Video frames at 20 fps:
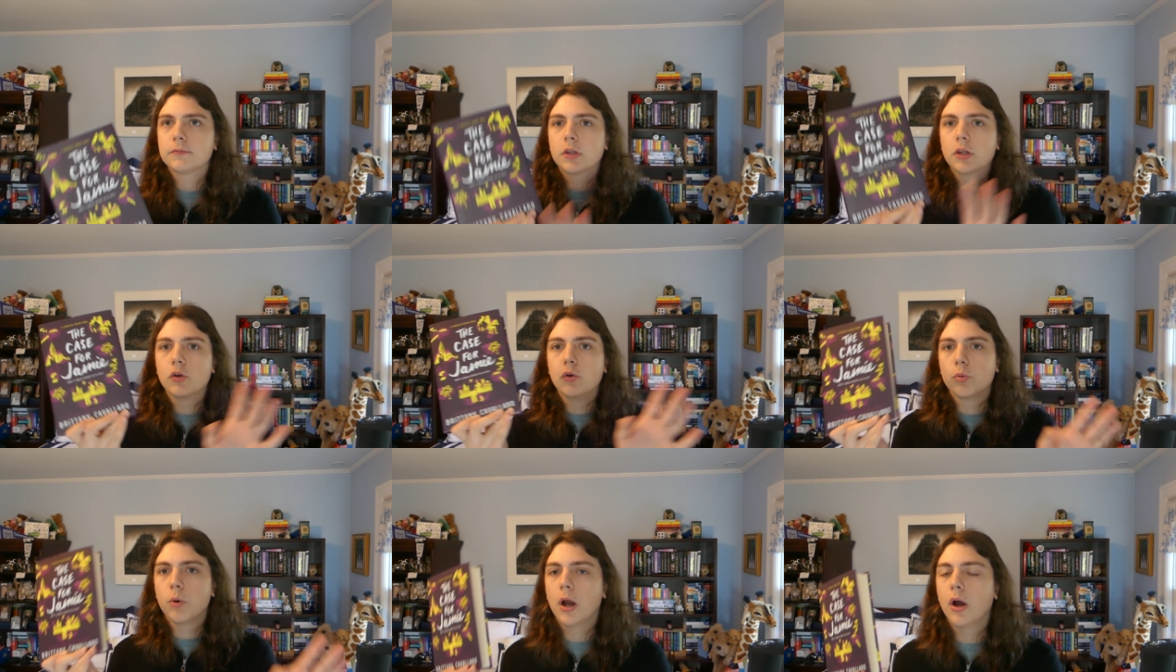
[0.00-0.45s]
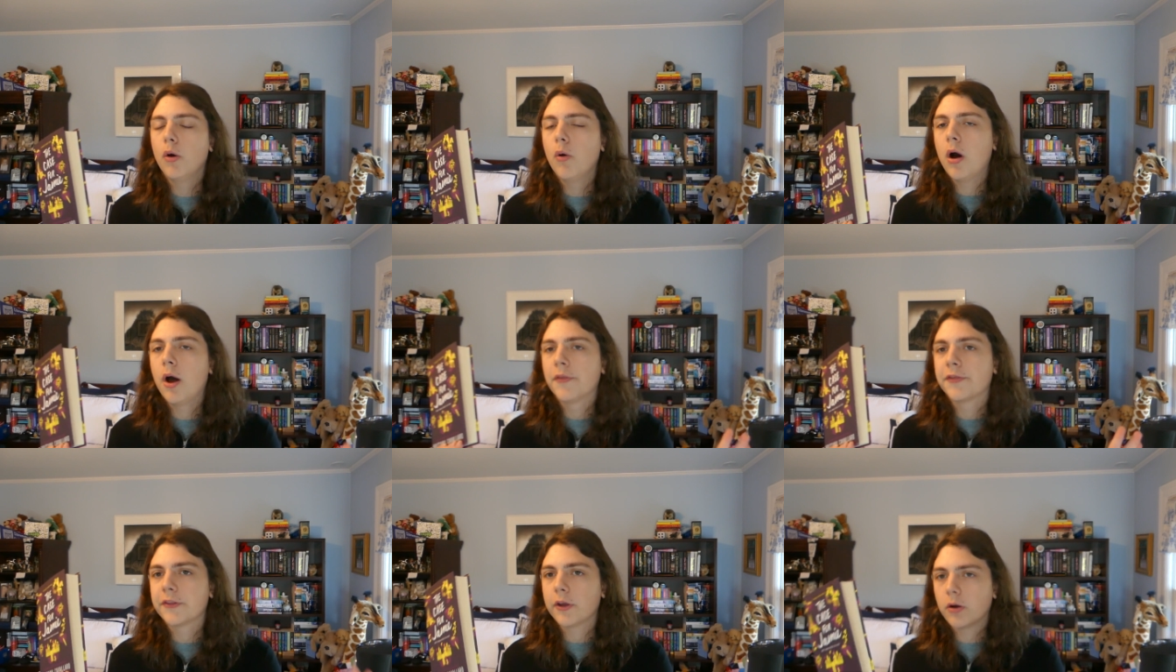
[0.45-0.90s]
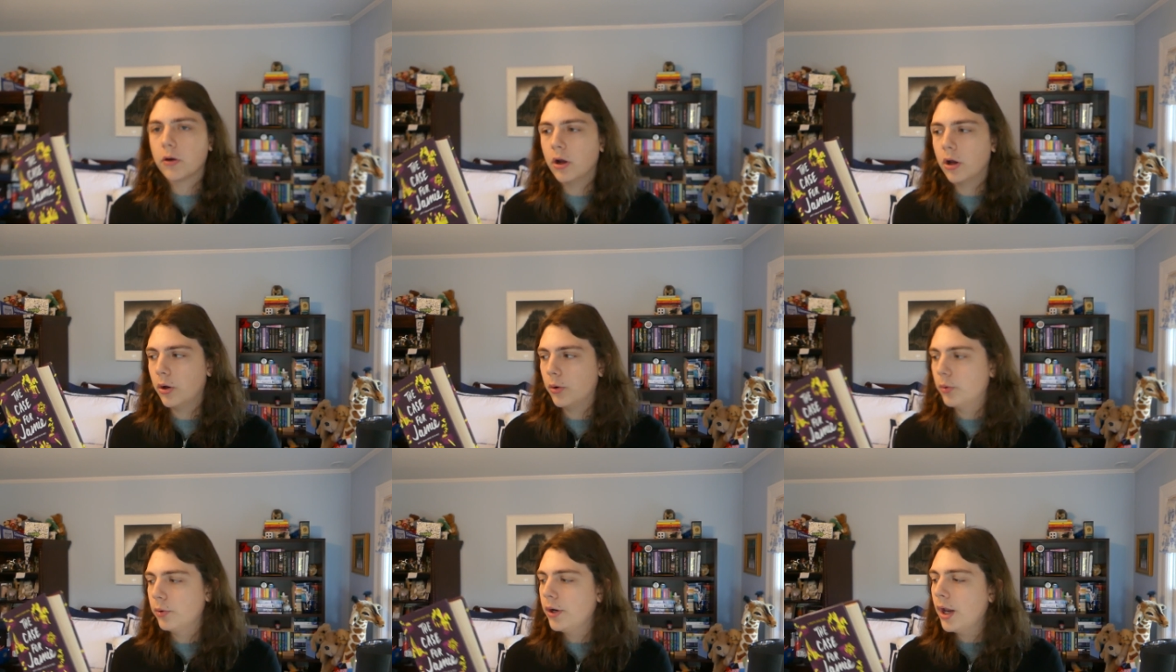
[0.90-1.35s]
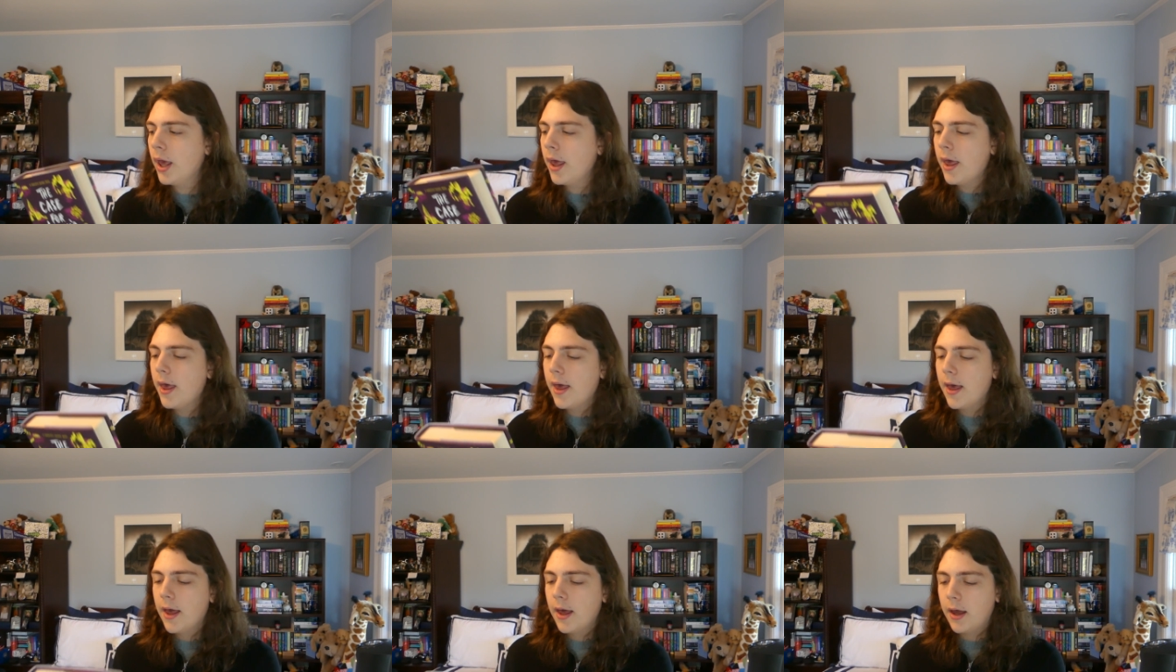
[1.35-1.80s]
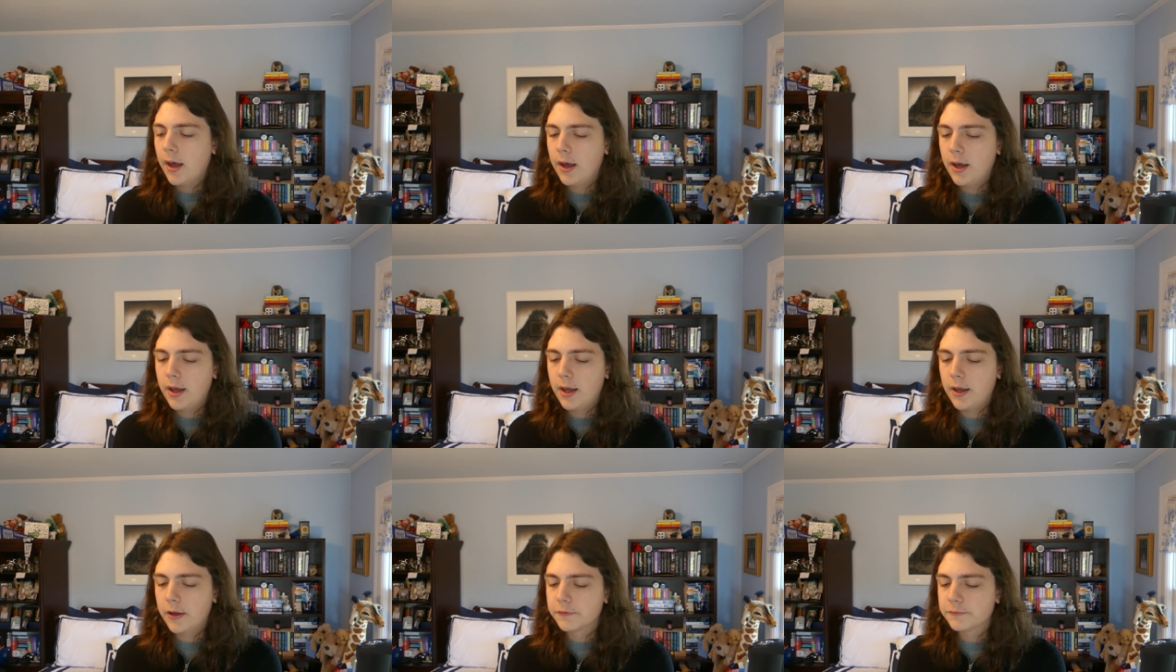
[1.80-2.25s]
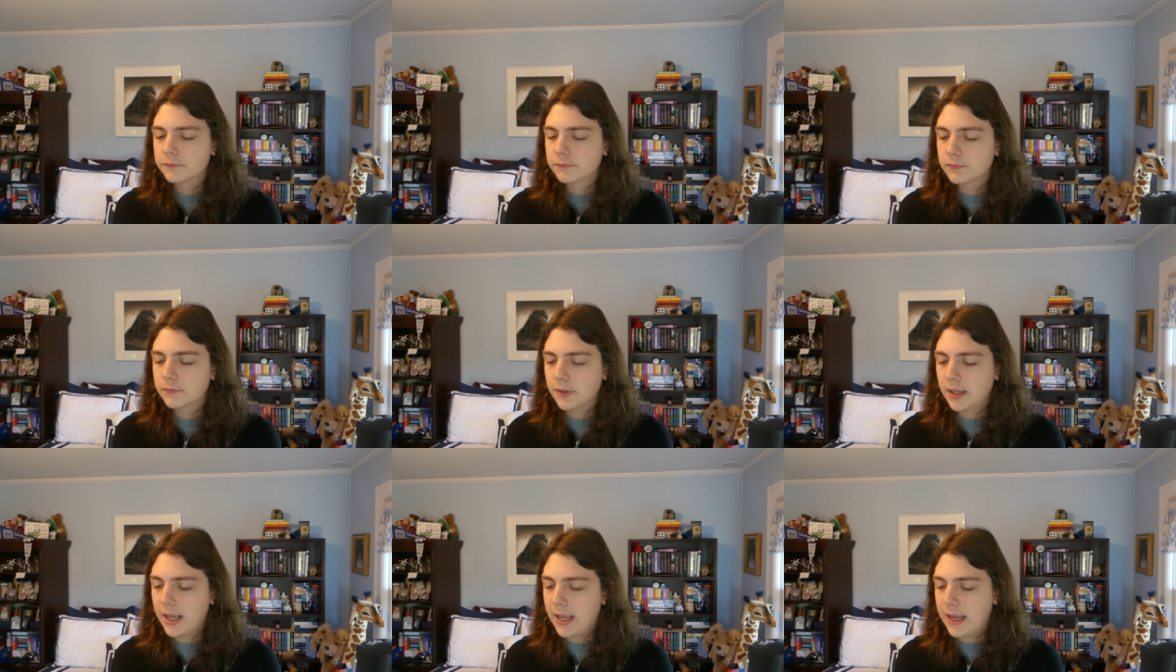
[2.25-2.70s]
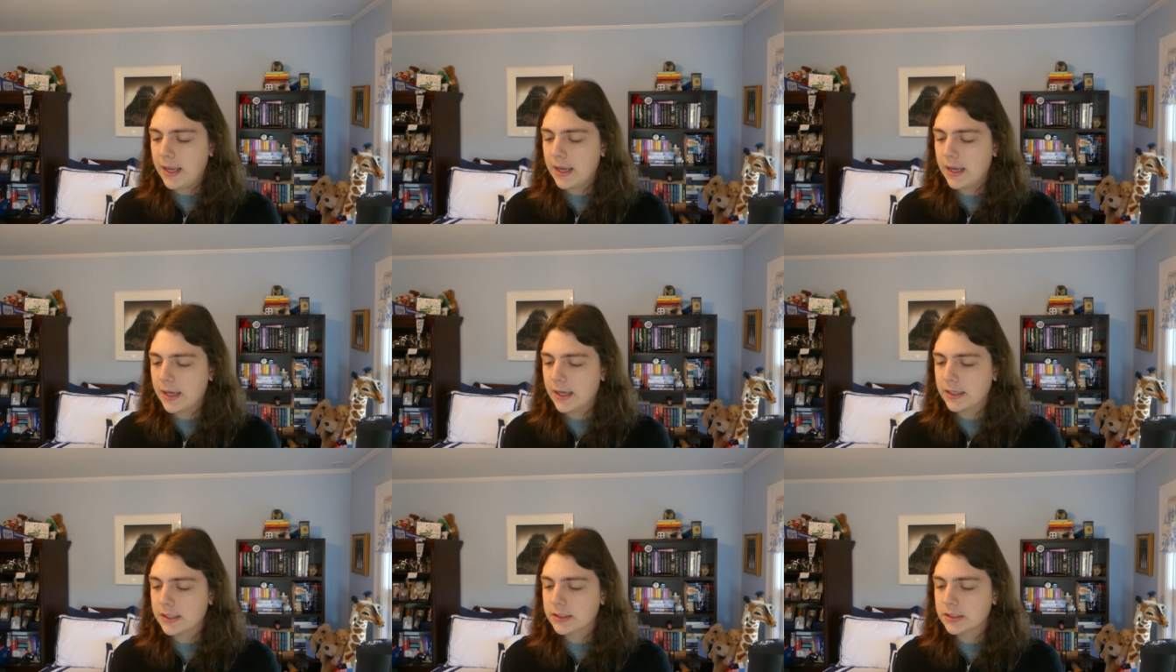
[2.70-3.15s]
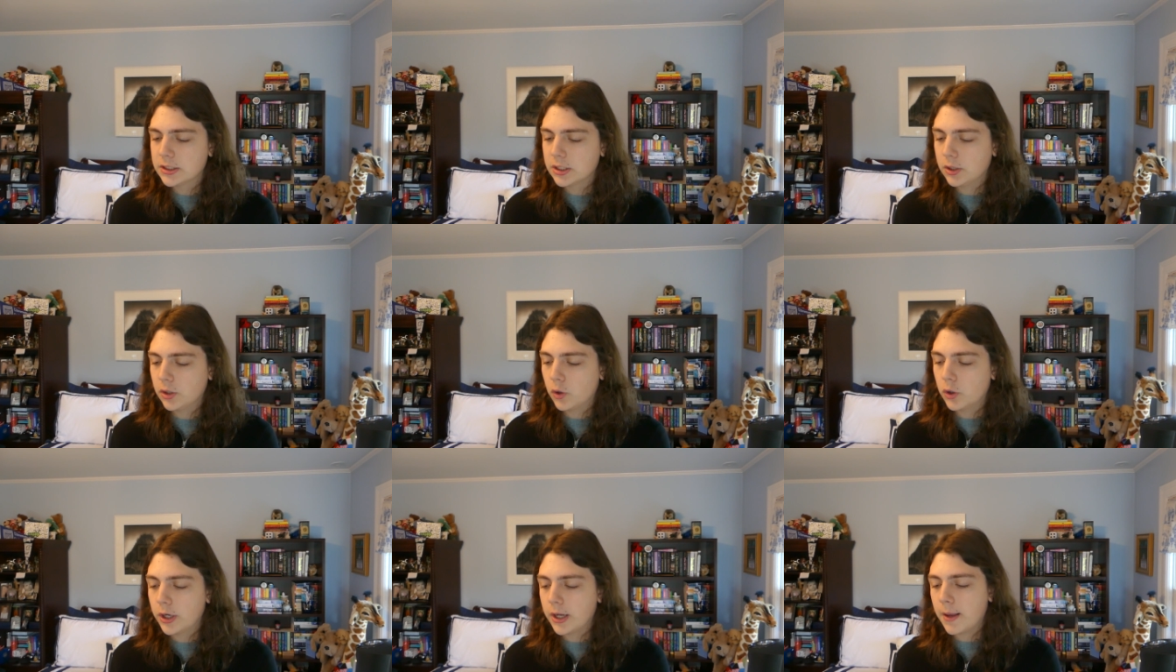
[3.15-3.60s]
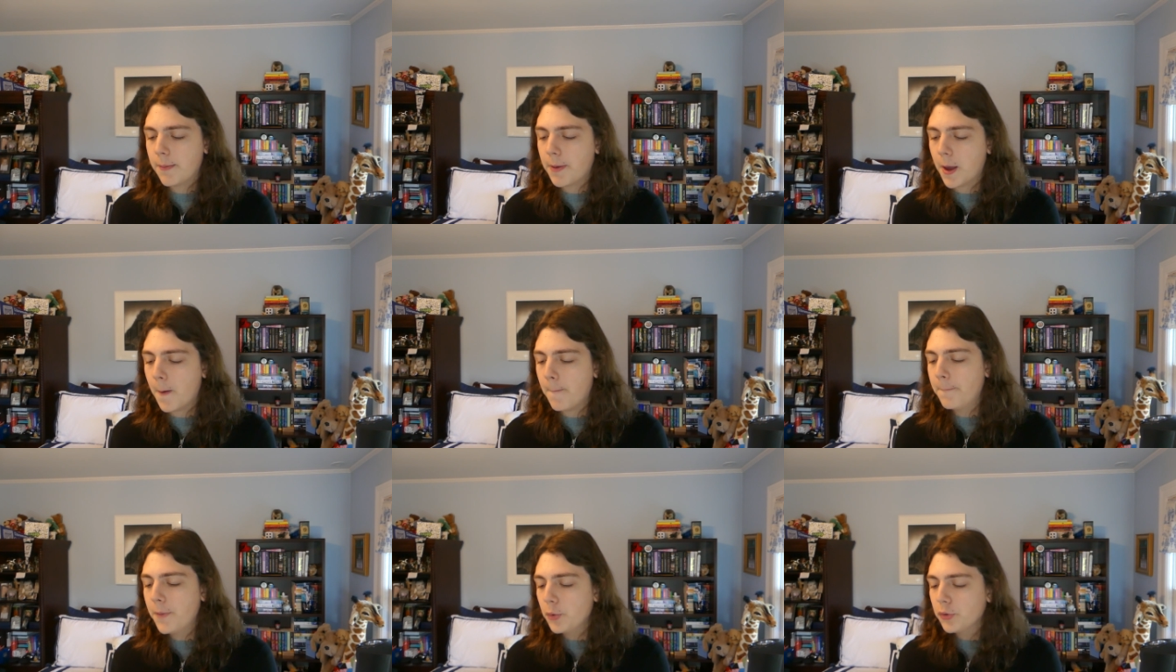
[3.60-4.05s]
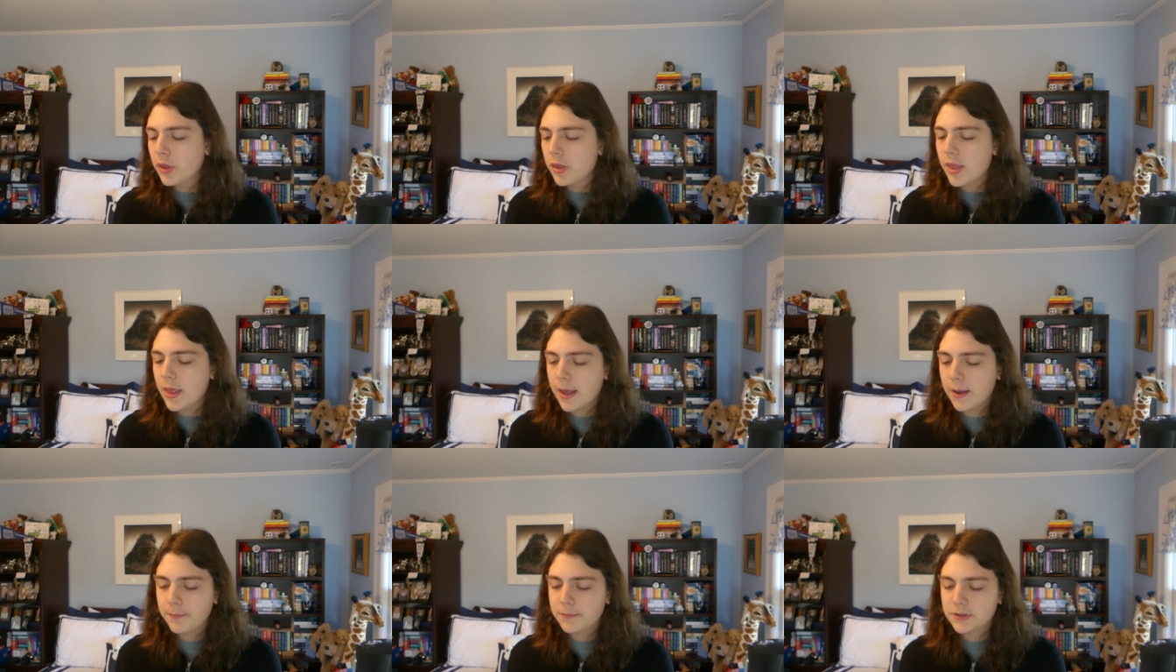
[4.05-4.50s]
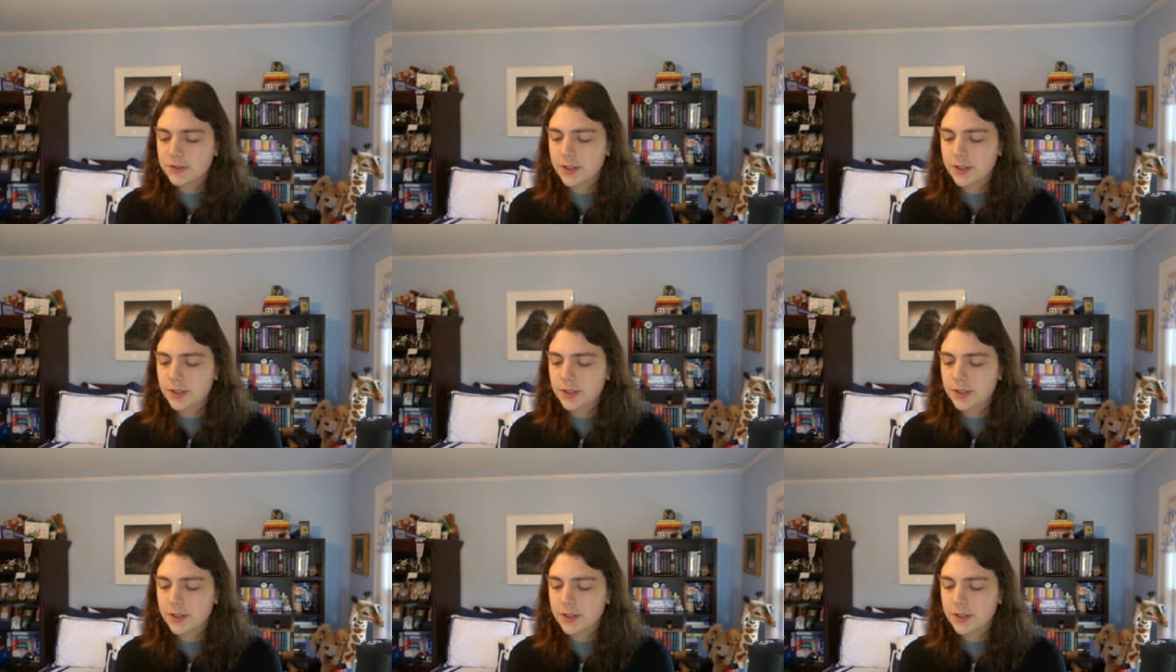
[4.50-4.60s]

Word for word: grow on their own uh, and learning about both of them.